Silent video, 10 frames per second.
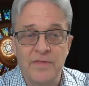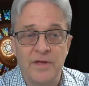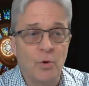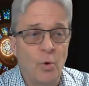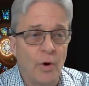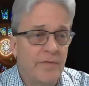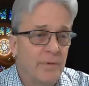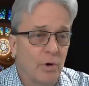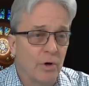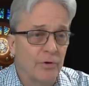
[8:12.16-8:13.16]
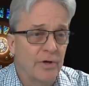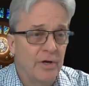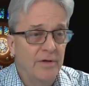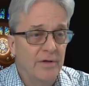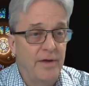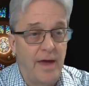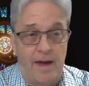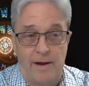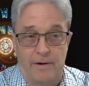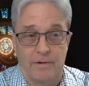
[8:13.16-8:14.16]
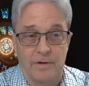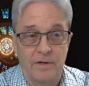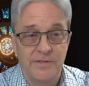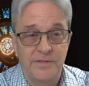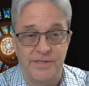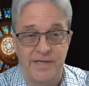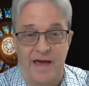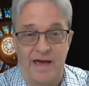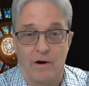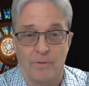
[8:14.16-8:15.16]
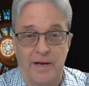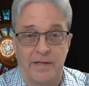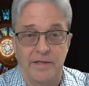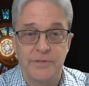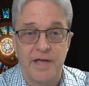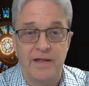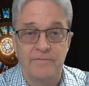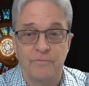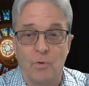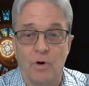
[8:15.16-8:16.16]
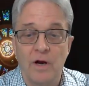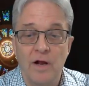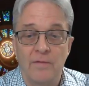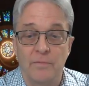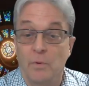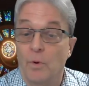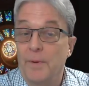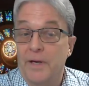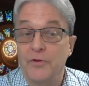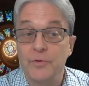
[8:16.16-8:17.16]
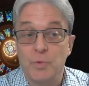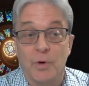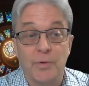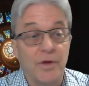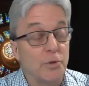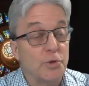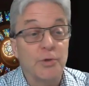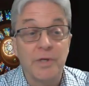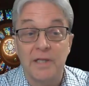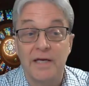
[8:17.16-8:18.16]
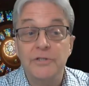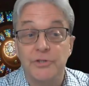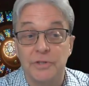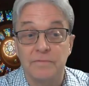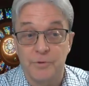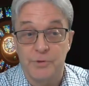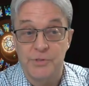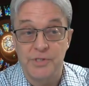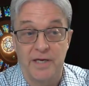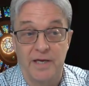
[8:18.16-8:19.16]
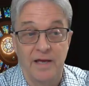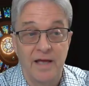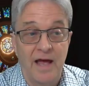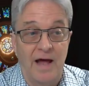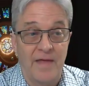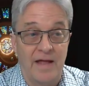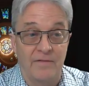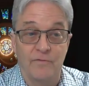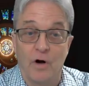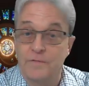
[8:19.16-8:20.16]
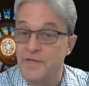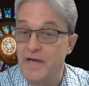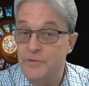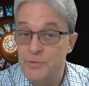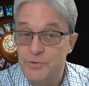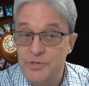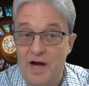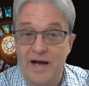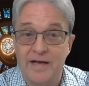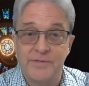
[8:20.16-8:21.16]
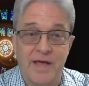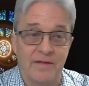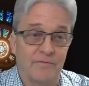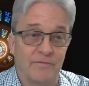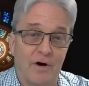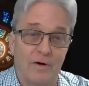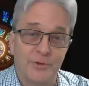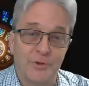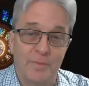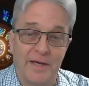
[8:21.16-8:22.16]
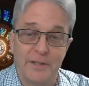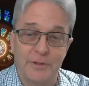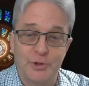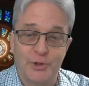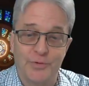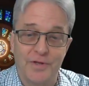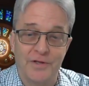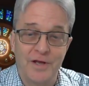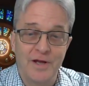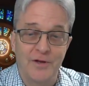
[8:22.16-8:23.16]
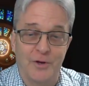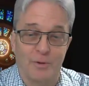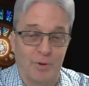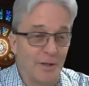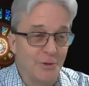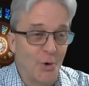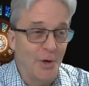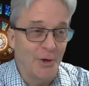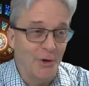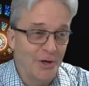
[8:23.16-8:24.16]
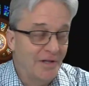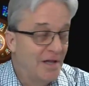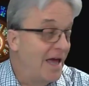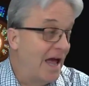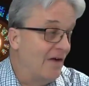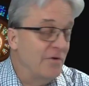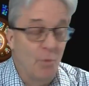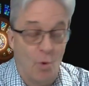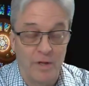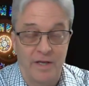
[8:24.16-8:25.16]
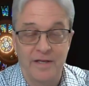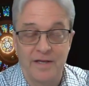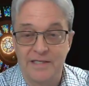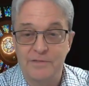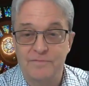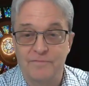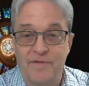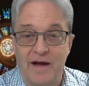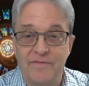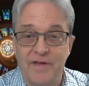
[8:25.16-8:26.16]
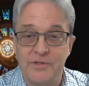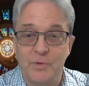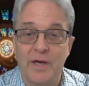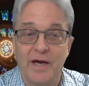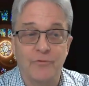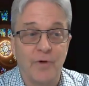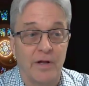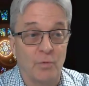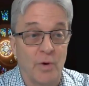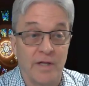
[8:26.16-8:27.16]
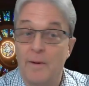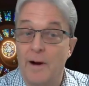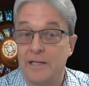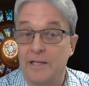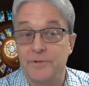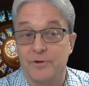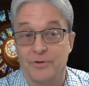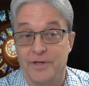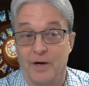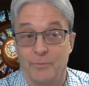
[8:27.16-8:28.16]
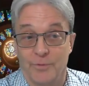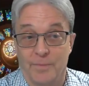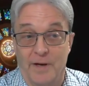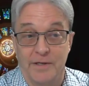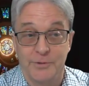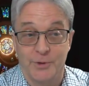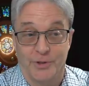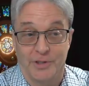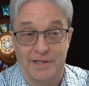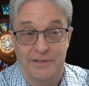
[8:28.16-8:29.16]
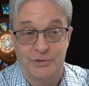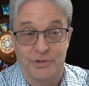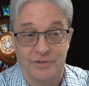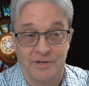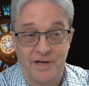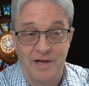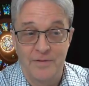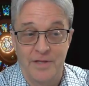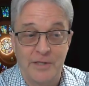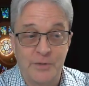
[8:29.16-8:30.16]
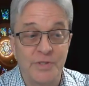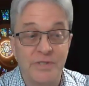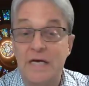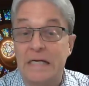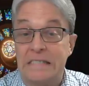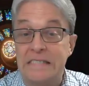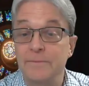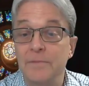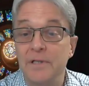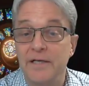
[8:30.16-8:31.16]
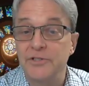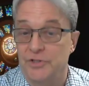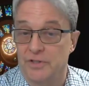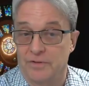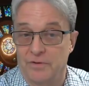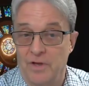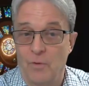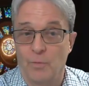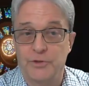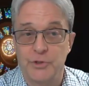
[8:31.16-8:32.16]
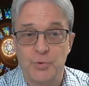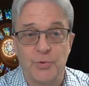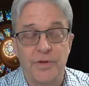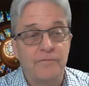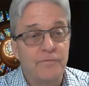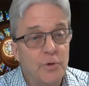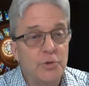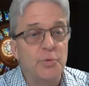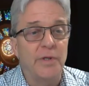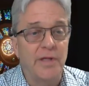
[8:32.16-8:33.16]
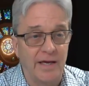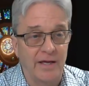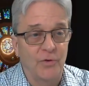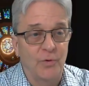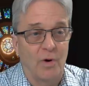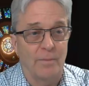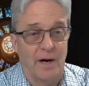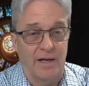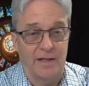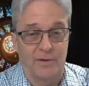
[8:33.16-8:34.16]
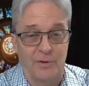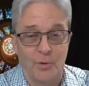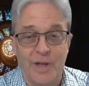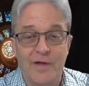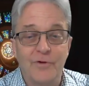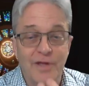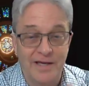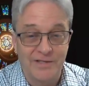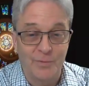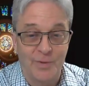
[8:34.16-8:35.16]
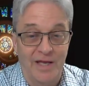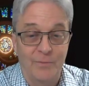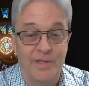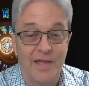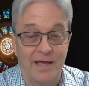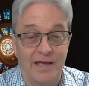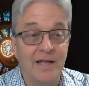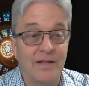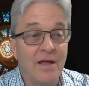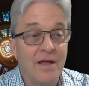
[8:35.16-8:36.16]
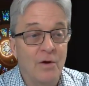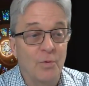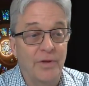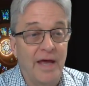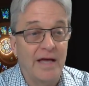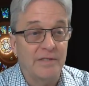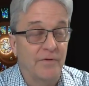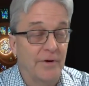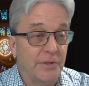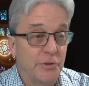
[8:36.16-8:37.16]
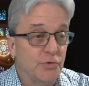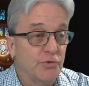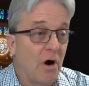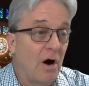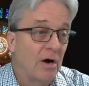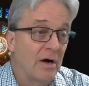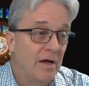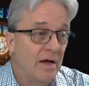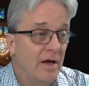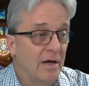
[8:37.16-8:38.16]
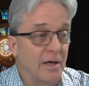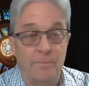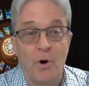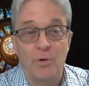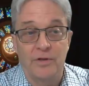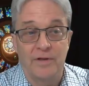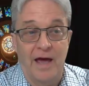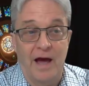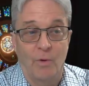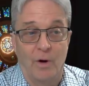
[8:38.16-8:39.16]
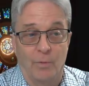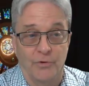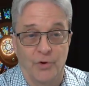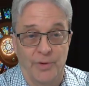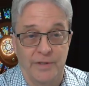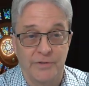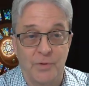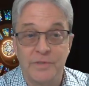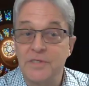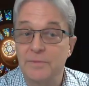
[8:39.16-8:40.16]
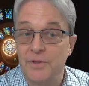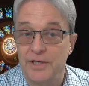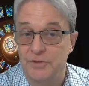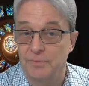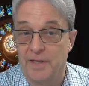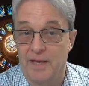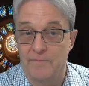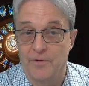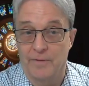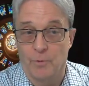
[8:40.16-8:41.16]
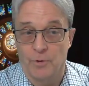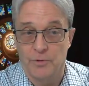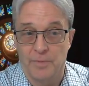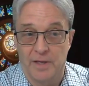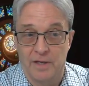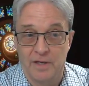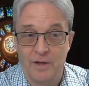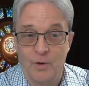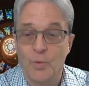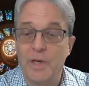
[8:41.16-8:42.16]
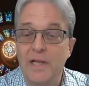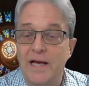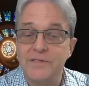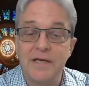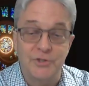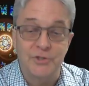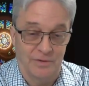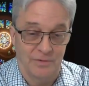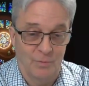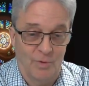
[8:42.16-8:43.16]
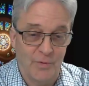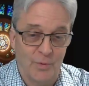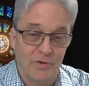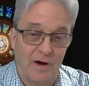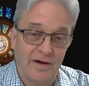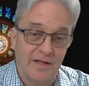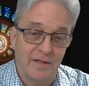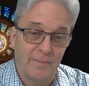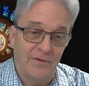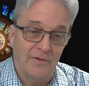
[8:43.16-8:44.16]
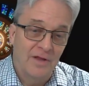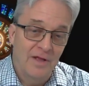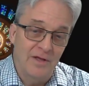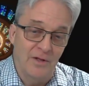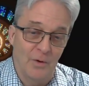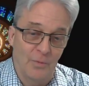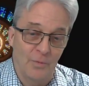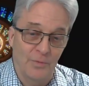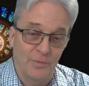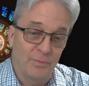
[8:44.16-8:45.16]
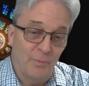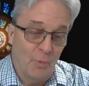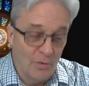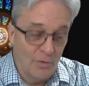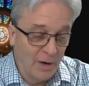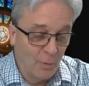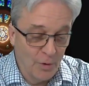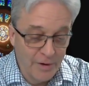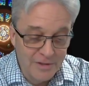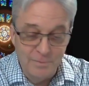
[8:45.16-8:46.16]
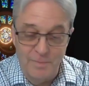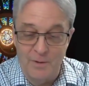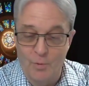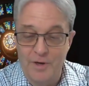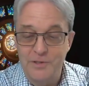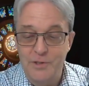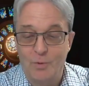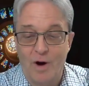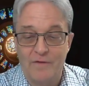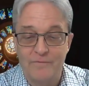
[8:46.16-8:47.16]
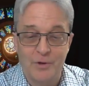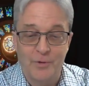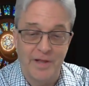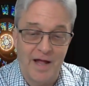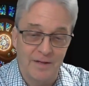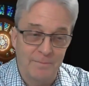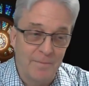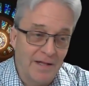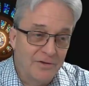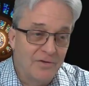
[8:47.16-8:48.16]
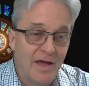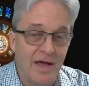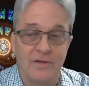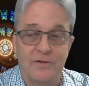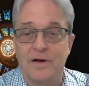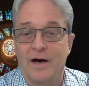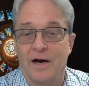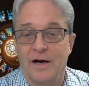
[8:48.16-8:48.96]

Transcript: that coined the word CARE, C-A-R-E, to stand for what we can do is work with our circulation, for C. And that involves exercise, that involves, making sure that your blood's going good. Every morning, at least 5 days a week, I try to run on my elliptical to help with my circulation. The next one is assimilation, which is really the foods we take into our body. Whatever we take in really has a very strong component to how well we're doing. So assimilation became very important to me. Relaxation, whether we're talking about, not being worried so often, learning how to meditate,